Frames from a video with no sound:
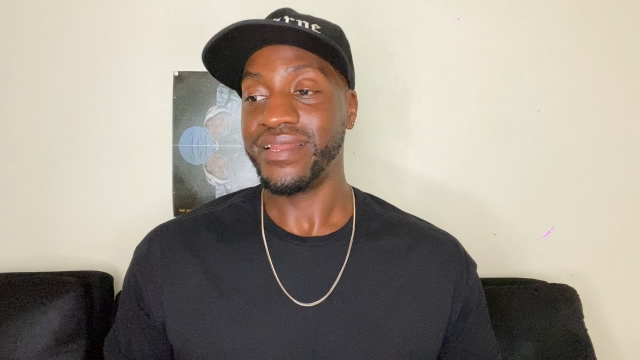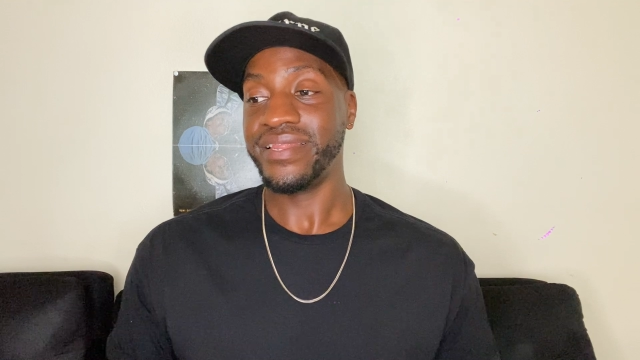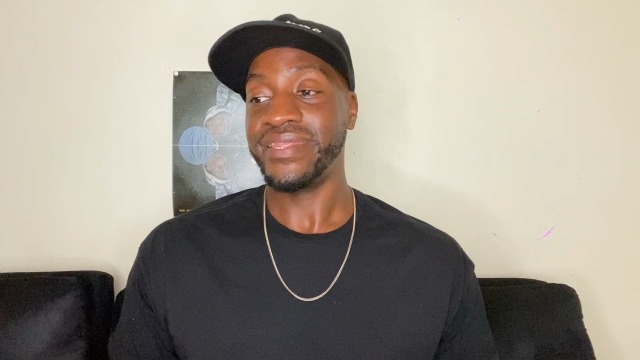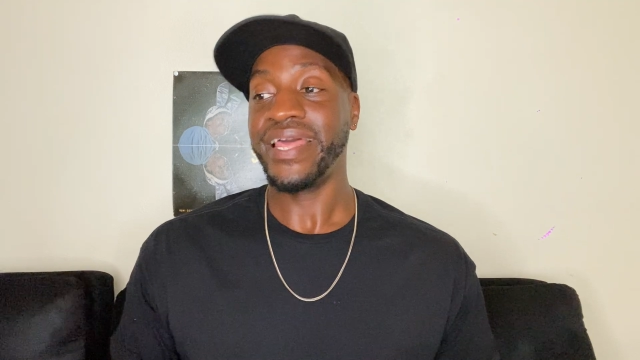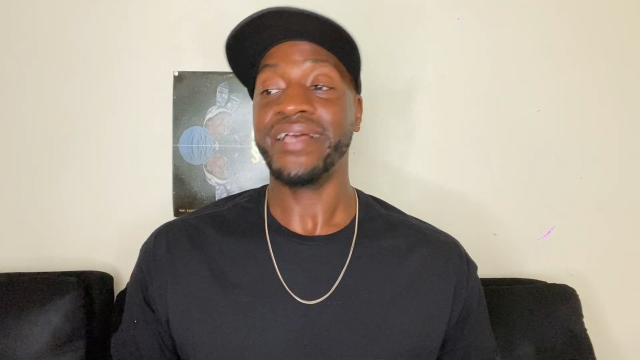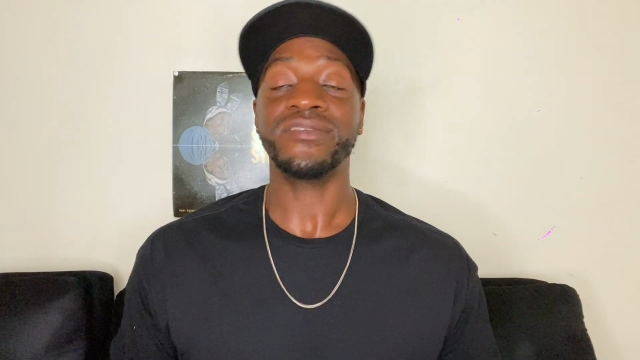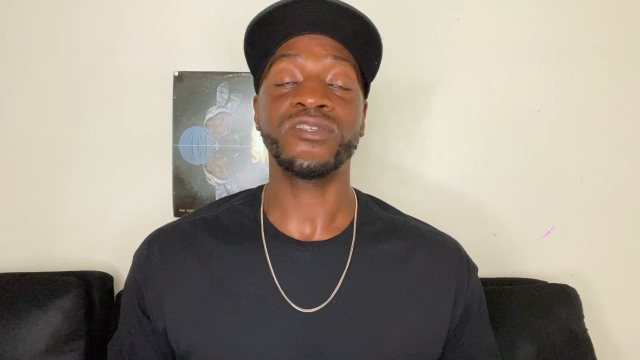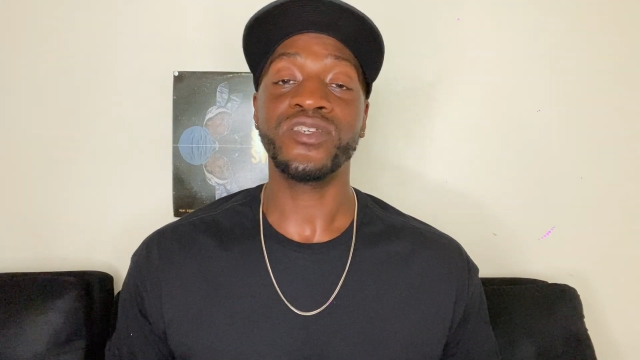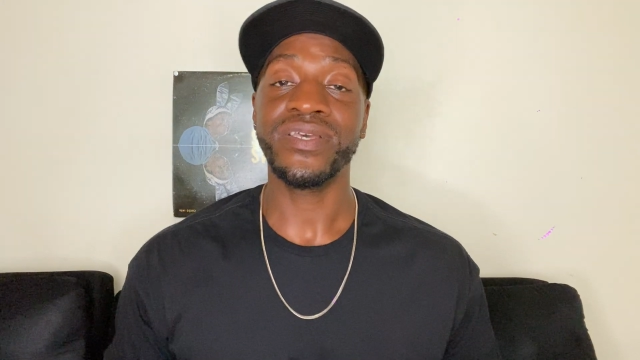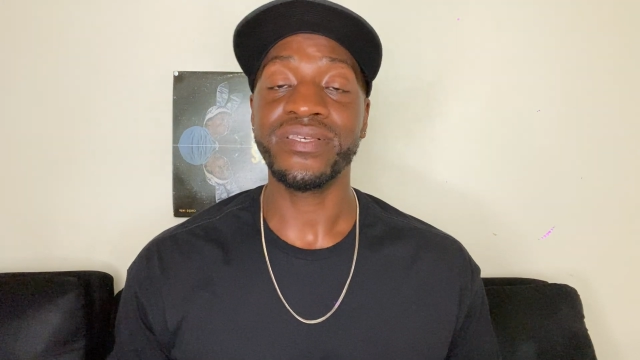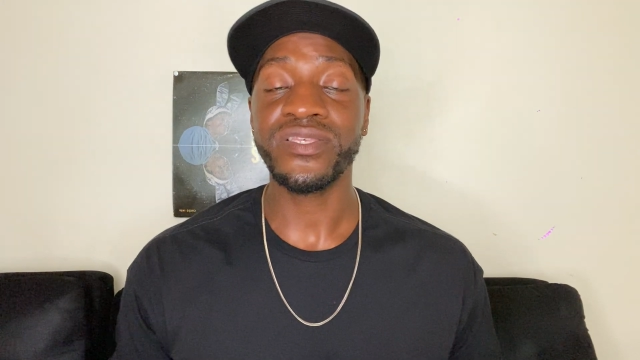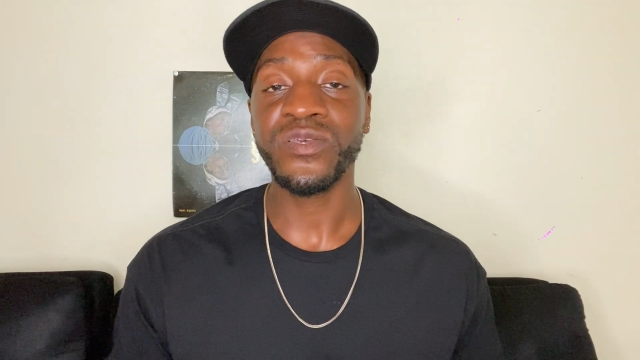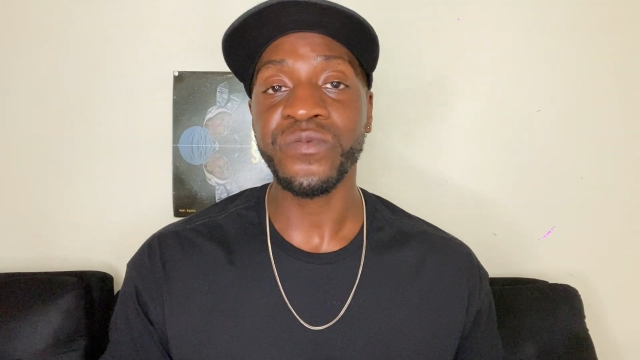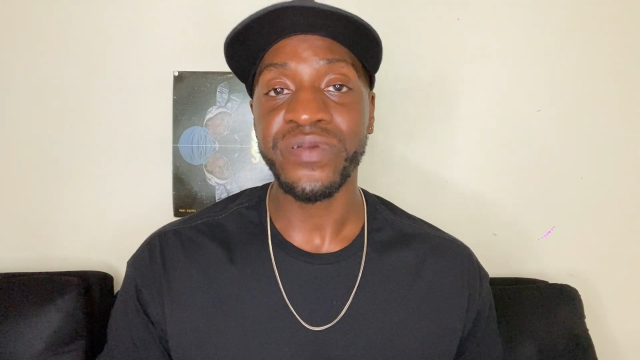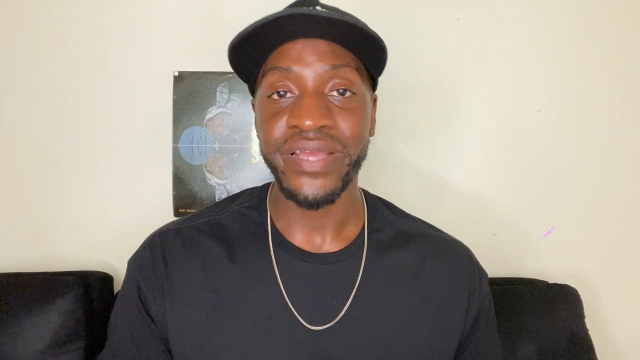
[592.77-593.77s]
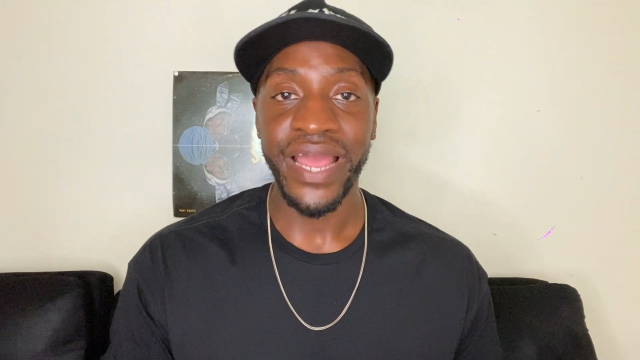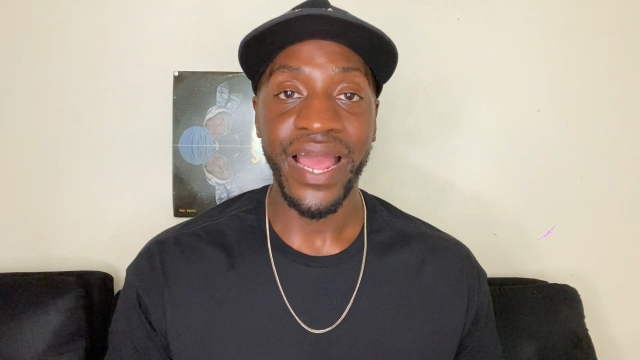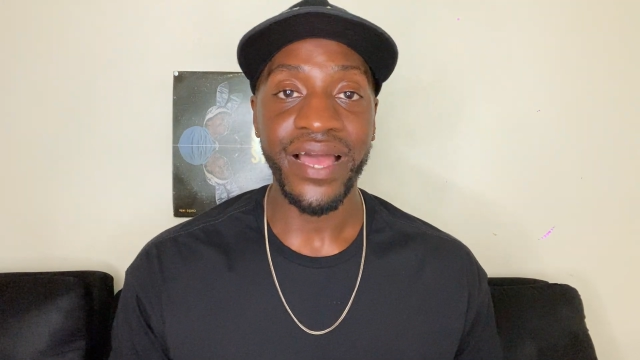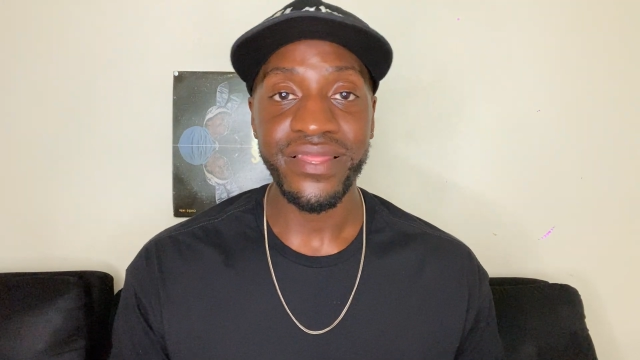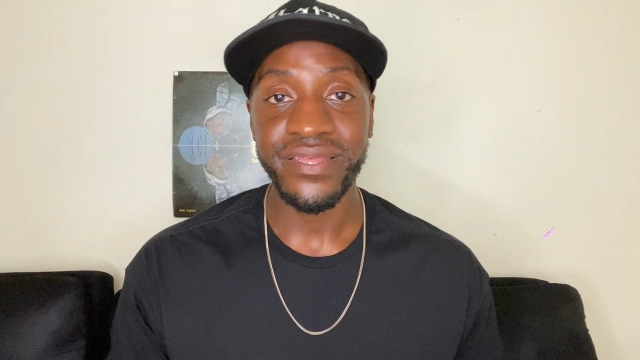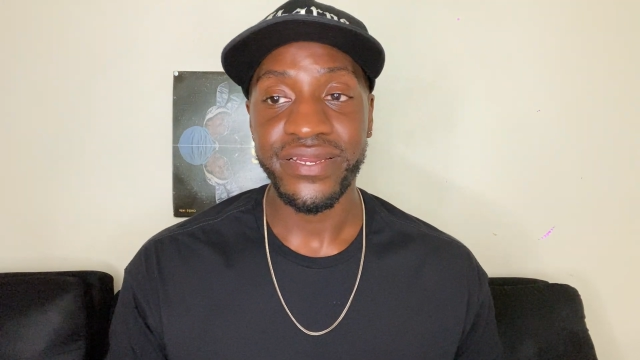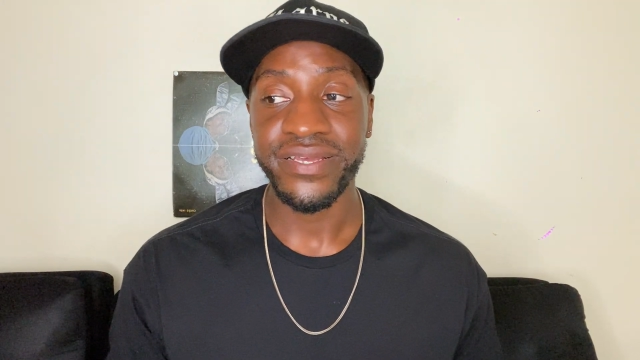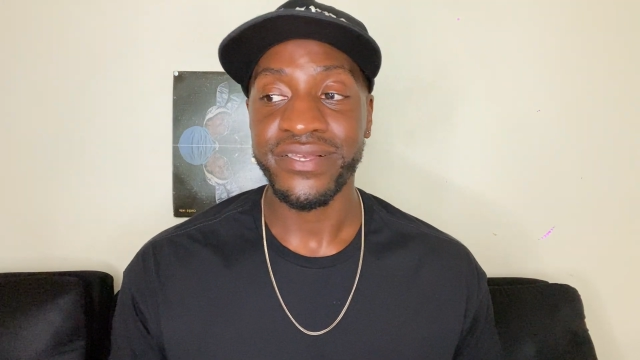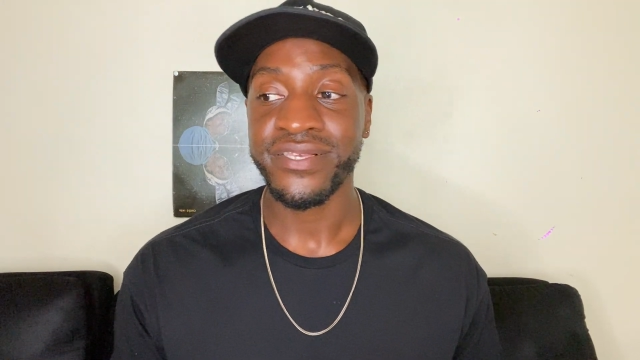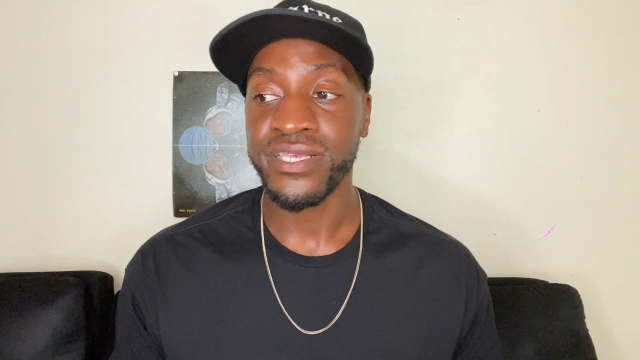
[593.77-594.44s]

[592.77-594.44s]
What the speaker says: that's just the reality.